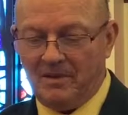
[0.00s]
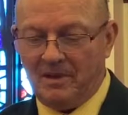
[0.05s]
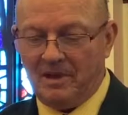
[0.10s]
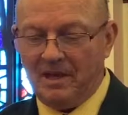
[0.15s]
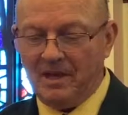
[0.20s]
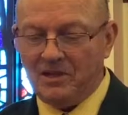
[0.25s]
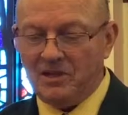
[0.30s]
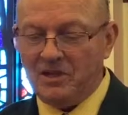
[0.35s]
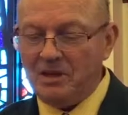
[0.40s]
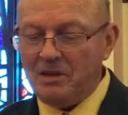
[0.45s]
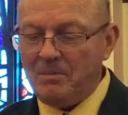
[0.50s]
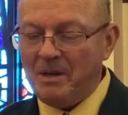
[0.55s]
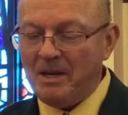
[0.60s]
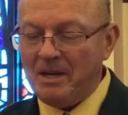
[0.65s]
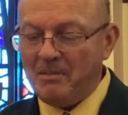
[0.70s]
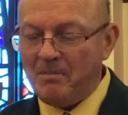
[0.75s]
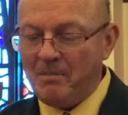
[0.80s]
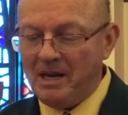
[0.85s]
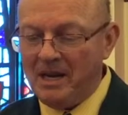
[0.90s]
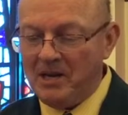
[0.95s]
It's going to be
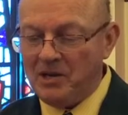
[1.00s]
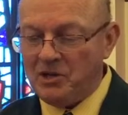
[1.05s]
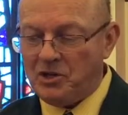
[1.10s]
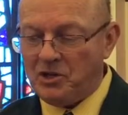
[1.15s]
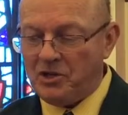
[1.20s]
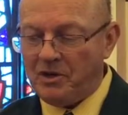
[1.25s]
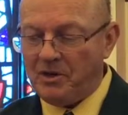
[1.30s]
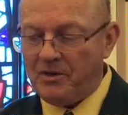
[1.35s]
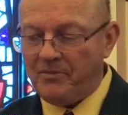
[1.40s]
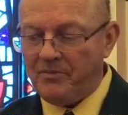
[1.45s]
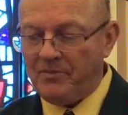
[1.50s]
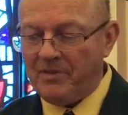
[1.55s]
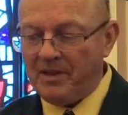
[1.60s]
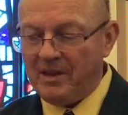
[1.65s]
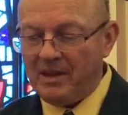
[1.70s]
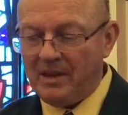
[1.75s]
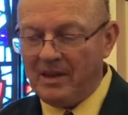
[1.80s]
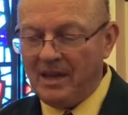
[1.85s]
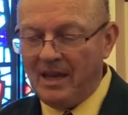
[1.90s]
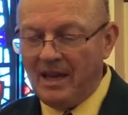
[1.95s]
in a manger.
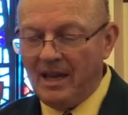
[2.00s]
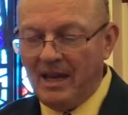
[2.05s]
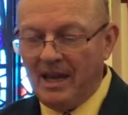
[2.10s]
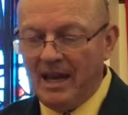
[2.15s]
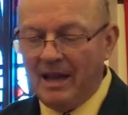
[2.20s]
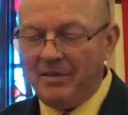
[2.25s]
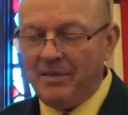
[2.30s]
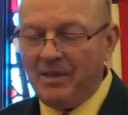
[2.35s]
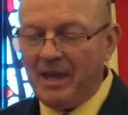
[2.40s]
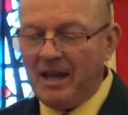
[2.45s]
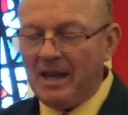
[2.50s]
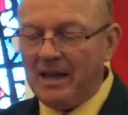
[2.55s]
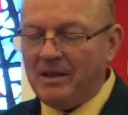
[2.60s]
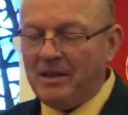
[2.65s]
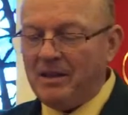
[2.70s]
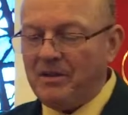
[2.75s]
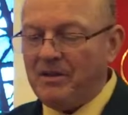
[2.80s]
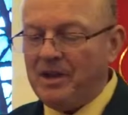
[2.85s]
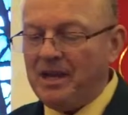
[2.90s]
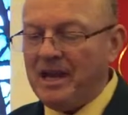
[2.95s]
And
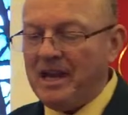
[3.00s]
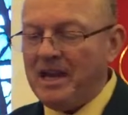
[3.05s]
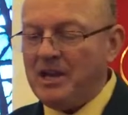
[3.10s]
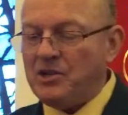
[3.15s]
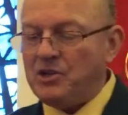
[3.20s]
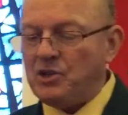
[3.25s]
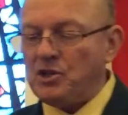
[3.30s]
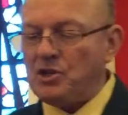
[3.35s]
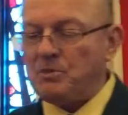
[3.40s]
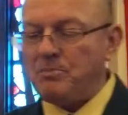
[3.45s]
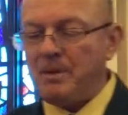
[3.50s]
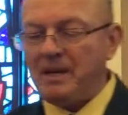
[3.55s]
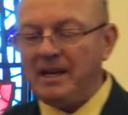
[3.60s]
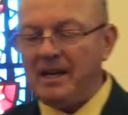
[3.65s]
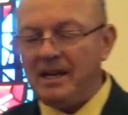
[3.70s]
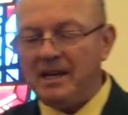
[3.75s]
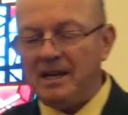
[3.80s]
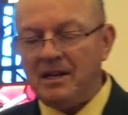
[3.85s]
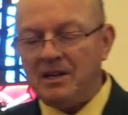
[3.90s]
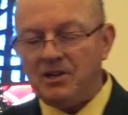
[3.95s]
then the angels
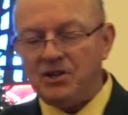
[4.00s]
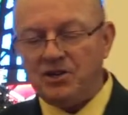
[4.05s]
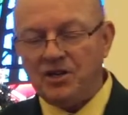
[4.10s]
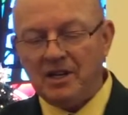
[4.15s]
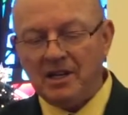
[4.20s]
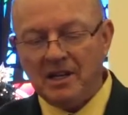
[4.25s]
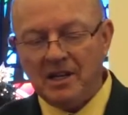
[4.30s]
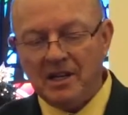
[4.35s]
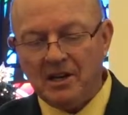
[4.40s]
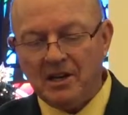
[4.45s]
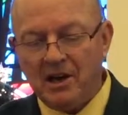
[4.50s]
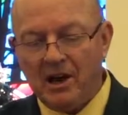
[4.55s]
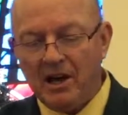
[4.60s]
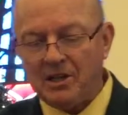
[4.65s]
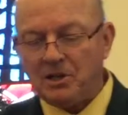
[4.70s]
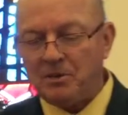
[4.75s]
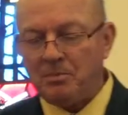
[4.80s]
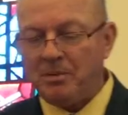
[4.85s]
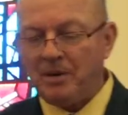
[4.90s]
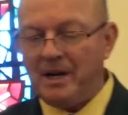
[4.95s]
begin singing
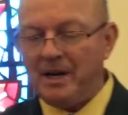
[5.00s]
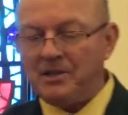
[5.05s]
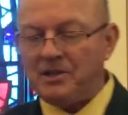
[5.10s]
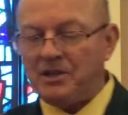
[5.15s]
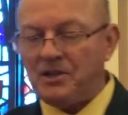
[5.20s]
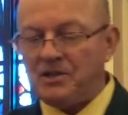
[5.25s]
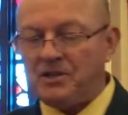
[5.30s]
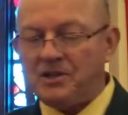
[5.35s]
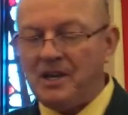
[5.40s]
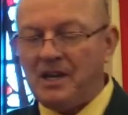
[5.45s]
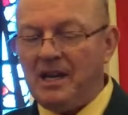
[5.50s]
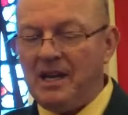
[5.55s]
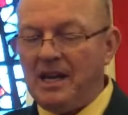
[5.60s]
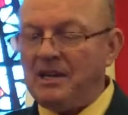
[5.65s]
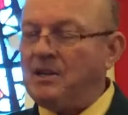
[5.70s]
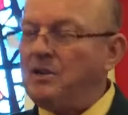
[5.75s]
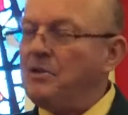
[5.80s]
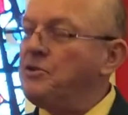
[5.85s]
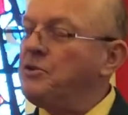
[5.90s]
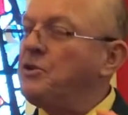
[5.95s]
God's praises.
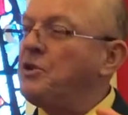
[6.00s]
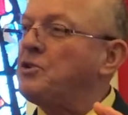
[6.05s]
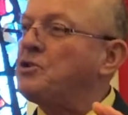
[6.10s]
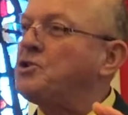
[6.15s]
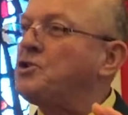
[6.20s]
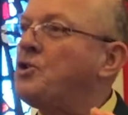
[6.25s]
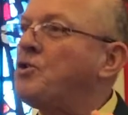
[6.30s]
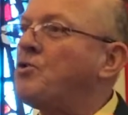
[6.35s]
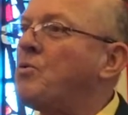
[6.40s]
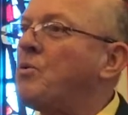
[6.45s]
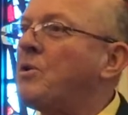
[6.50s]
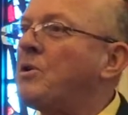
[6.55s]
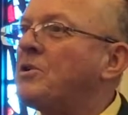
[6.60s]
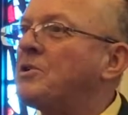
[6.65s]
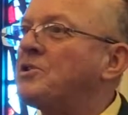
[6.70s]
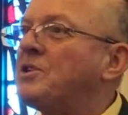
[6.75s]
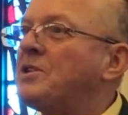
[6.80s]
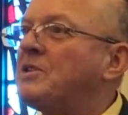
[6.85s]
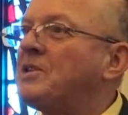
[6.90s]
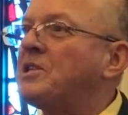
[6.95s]
And there's two
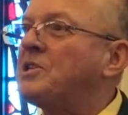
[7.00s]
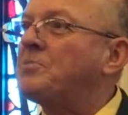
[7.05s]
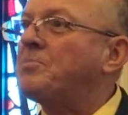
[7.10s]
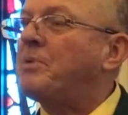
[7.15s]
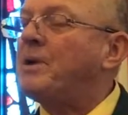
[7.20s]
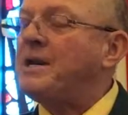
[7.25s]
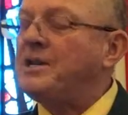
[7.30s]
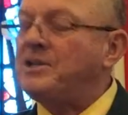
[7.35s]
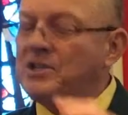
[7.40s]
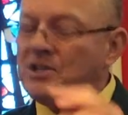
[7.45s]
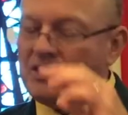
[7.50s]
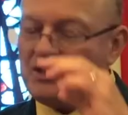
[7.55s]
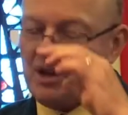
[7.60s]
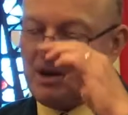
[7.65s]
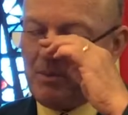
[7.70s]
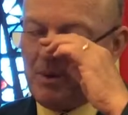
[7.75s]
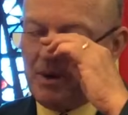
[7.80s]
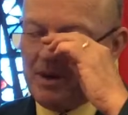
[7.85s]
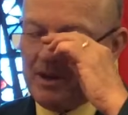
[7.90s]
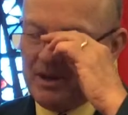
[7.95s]
words in these praises I
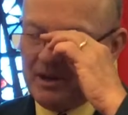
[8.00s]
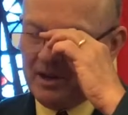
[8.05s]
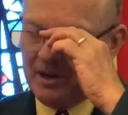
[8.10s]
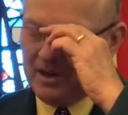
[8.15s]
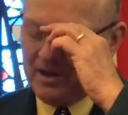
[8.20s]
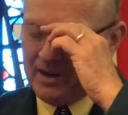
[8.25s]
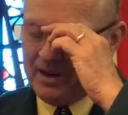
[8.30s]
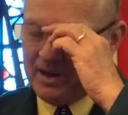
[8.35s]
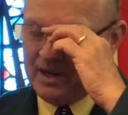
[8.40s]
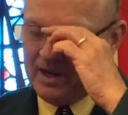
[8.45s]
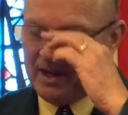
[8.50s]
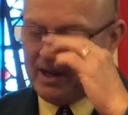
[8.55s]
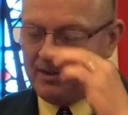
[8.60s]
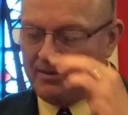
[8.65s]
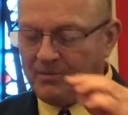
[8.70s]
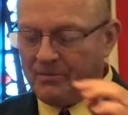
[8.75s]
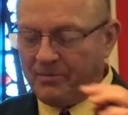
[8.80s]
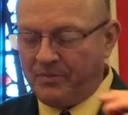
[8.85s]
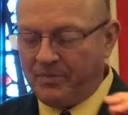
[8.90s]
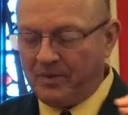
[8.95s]
want you to look
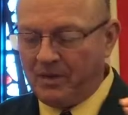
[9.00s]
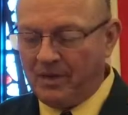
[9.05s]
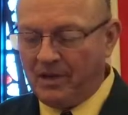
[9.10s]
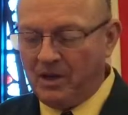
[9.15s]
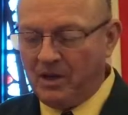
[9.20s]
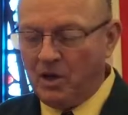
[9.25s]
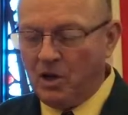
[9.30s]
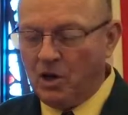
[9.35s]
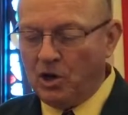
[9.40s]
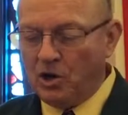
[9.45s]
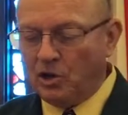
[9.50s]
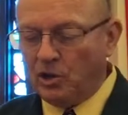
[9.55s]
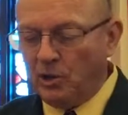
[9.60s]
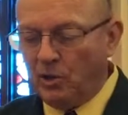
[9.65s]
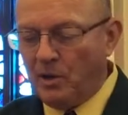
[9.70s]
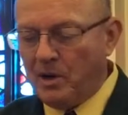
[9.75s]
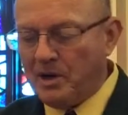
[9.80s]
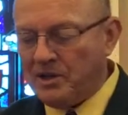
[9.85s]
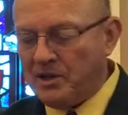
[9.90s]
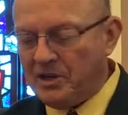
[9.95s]
at.
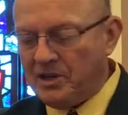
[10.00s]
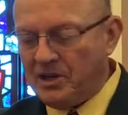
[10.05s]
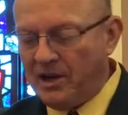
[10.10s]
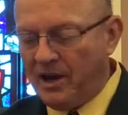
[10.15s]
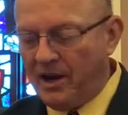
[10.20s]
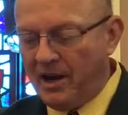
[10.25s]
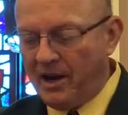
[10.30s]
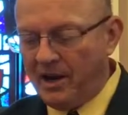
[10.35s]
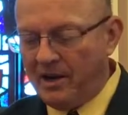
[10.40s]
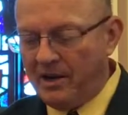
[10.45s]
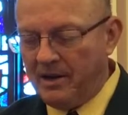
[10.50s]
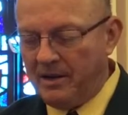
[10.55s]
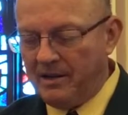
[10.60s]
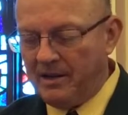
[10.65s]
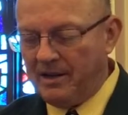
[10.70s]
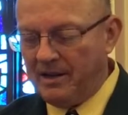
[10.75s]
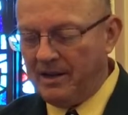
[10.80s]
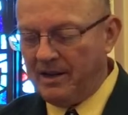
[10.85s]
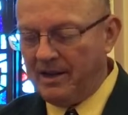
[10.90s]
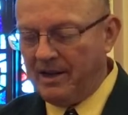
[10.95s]
Glory to God
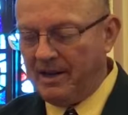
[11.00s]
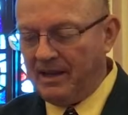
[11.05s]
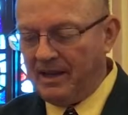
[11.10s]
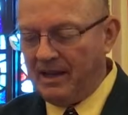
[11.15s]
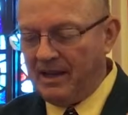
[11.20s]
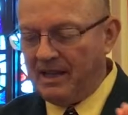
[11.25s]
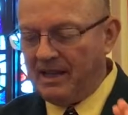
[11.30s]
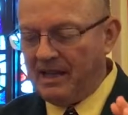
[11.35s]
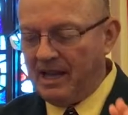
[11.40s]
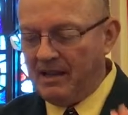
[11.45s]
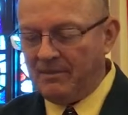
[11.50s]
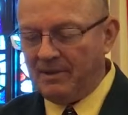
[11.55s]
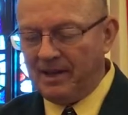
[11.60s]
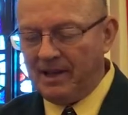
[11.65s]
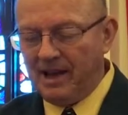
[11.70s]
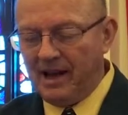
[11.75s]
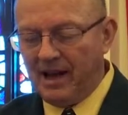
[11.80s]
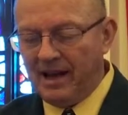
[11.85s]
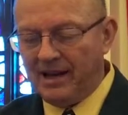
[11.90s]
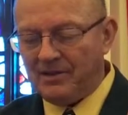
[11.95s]
in
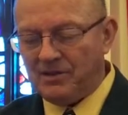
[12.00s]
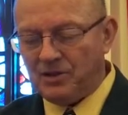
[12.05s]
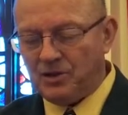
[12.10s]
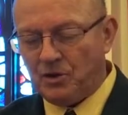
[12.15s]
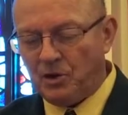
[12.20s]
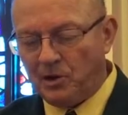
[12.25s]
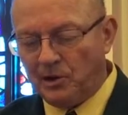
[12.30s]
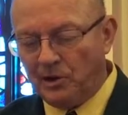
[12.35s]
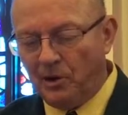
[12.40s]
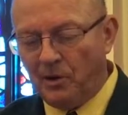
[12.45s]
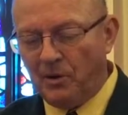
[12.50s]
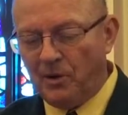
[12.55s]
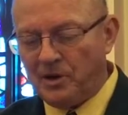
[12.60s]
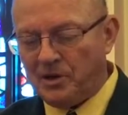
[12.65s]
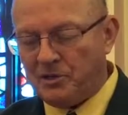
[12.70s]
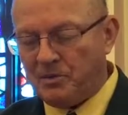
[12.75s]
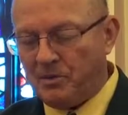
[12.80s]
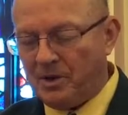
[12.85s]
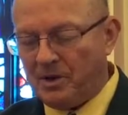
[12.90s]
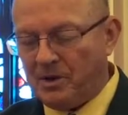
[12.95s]
heavenly heights. So glory
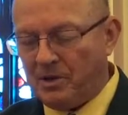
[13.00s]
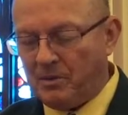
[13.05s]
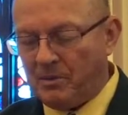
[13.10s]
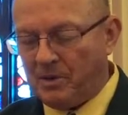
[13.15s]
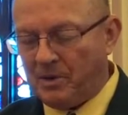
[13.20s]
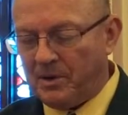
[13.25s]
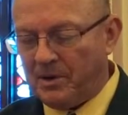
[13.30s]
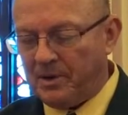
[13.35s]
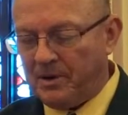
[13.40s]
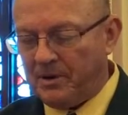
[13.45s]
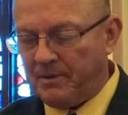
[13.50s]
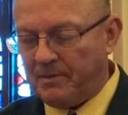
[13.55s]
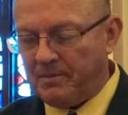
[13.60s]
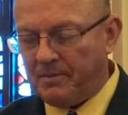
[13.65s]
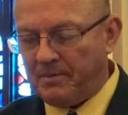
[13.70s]
is one of the words.